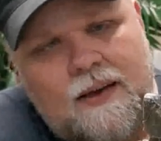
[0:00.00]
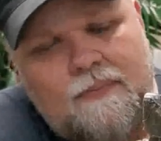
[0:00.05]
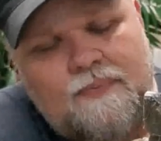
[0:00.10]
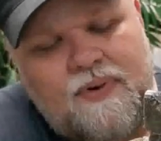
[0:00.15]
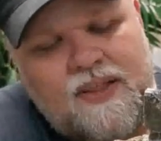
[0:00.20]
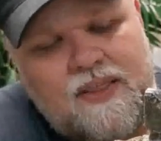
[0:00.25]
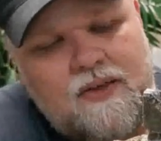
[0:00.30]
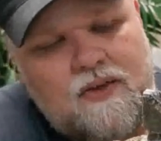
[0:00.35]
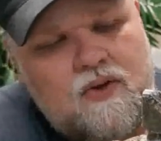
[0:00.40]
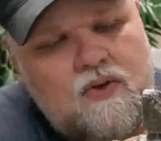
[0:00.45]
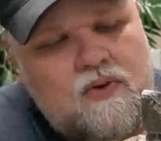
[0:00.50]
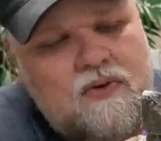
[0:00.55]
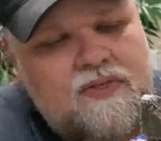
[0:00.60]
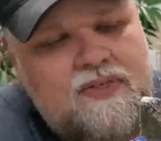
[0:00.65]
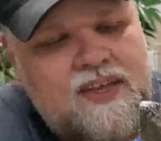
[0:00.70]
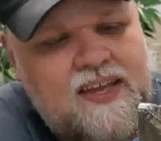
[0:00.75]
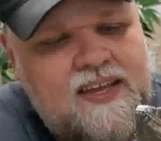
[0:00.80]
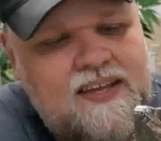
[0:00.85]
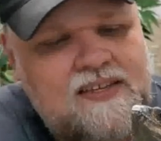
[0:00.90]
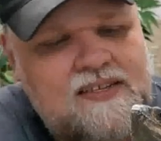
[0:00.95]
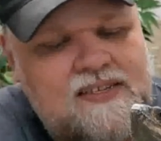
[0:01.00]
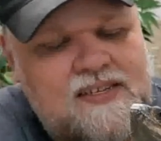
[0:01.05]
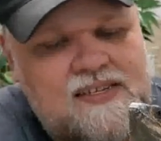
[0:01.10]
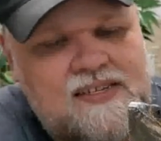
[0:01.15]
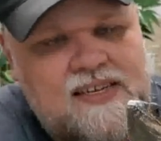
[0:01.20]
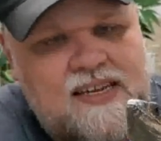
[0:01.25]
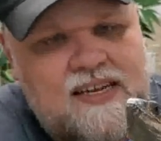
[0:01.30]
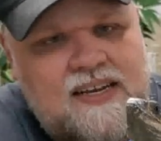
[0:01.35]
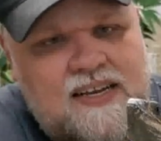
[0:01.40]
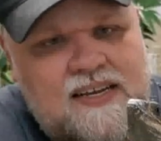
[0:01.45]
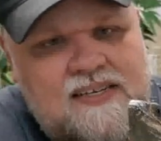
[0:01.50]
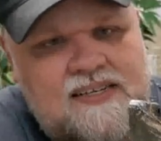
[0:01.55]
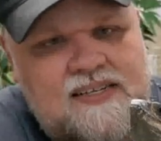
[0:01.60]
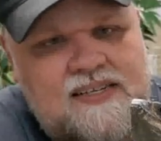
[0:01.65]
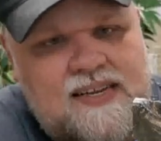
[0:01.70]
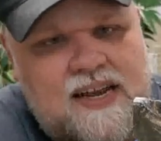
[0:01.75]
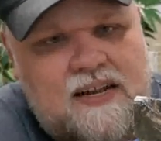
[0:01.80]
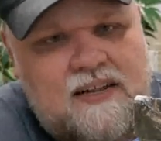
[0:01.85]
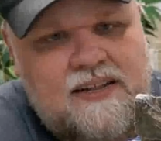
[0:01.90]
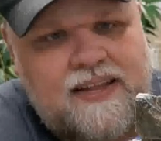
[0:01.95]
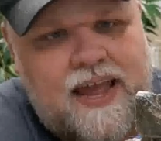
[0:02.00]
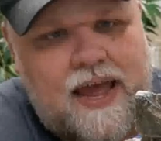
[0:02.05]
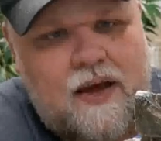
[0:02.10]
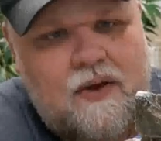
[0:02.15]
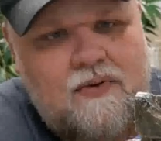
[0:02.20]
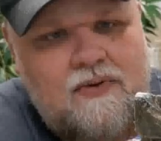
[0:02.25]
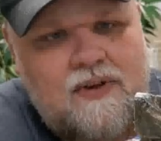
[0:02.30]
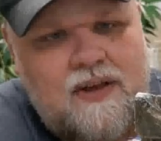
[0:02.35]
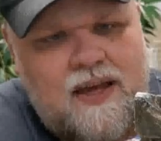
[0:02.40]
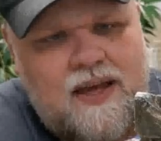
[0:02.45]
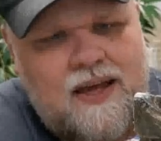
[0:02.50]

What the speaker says: But the cool thing is he does settle down.